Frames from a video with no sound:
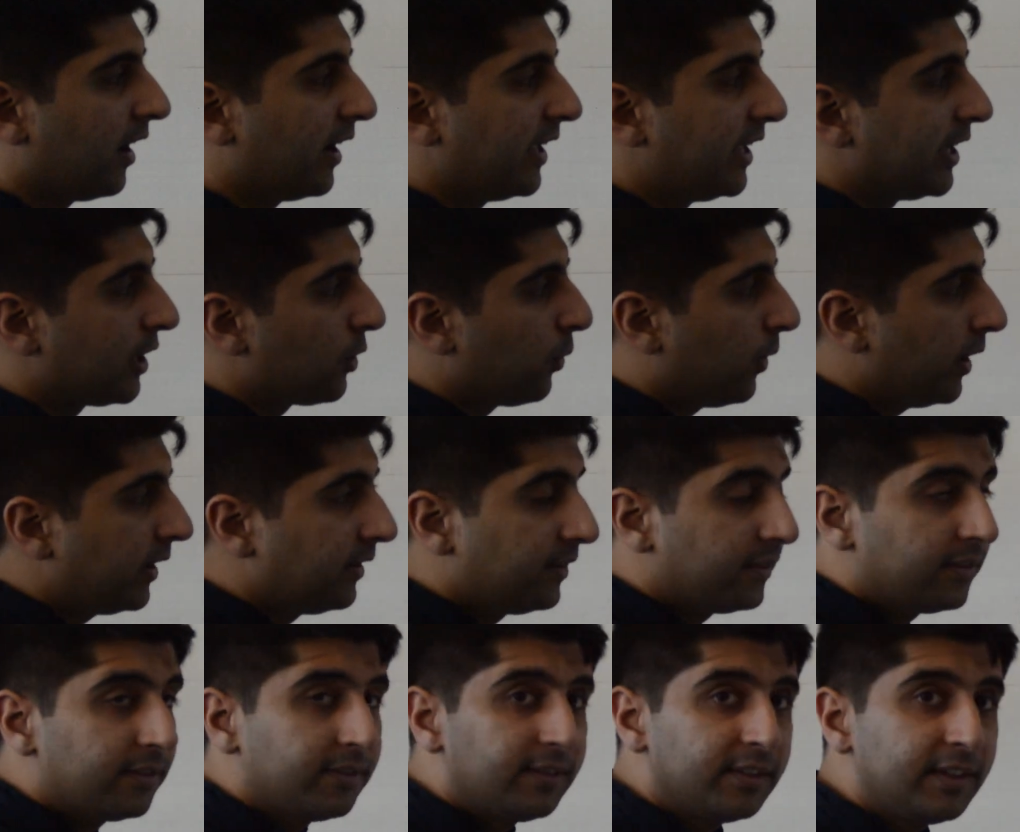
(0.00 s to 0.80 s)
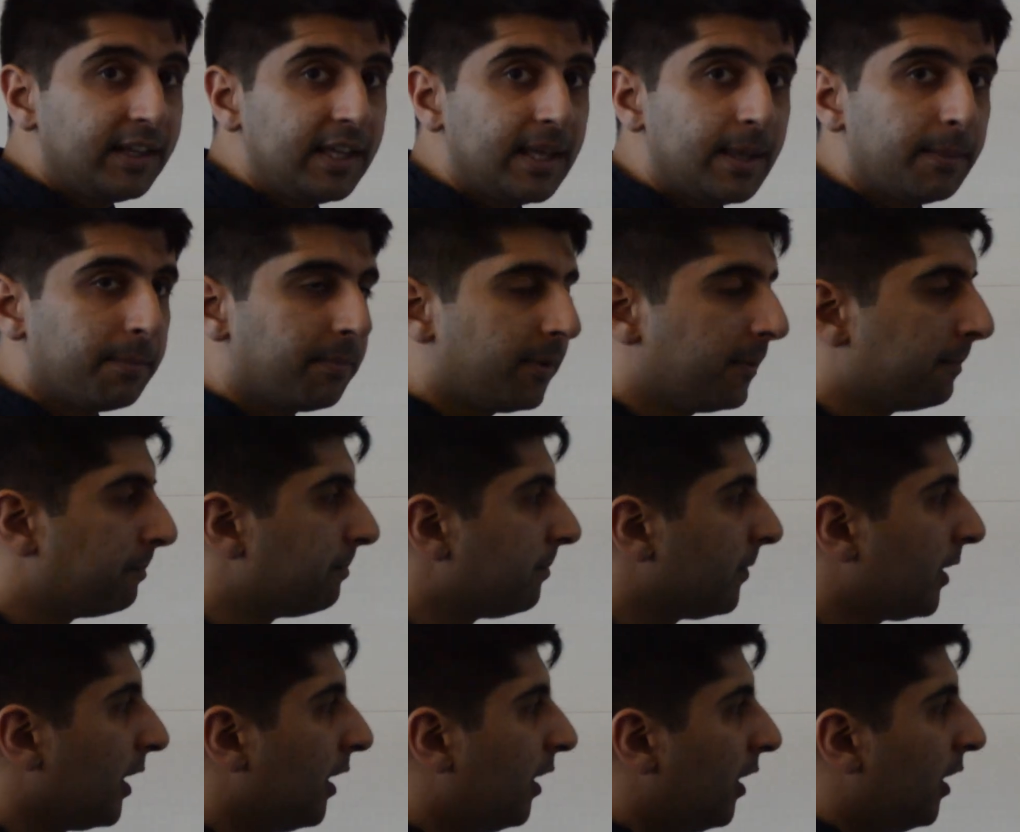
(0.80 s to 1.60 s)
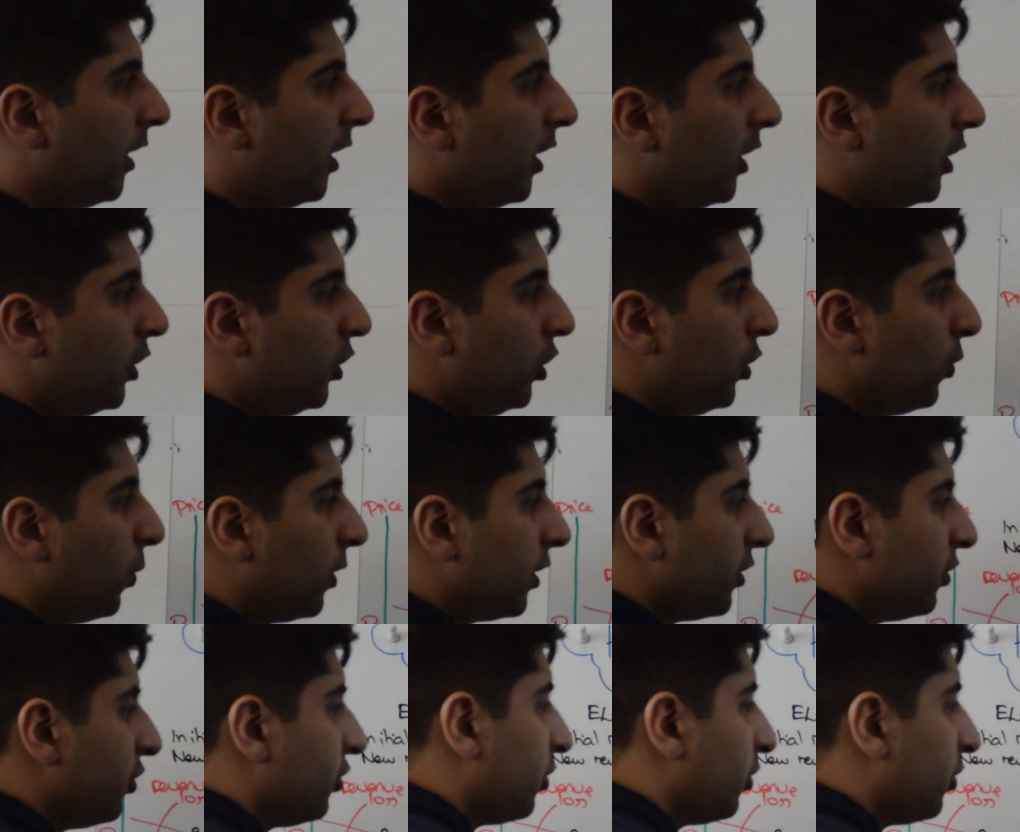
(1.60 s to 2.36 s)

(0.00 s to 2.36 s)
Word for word: i.e. quite steep. You want to